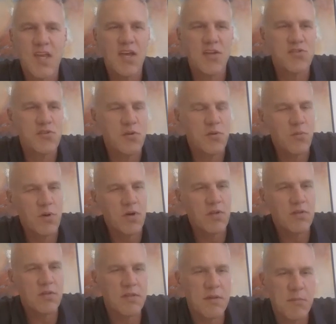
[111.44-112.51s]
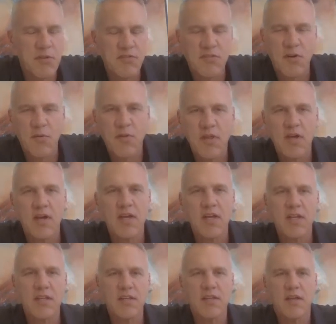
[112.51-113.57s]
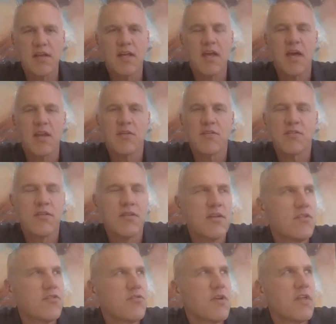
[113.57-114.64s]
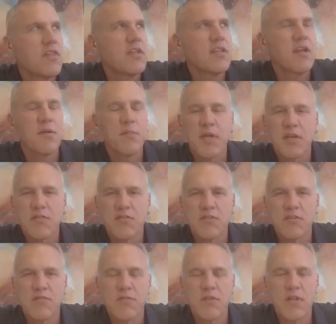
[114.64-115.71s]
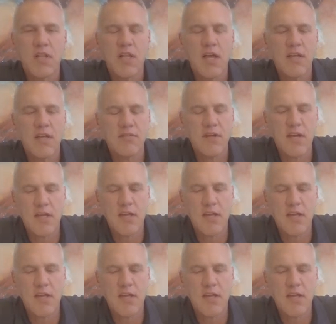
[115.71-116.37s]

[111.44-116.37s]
Yeah, sure. Well, let me start with how I, I got into the industry. I think that'll be interesting for the class.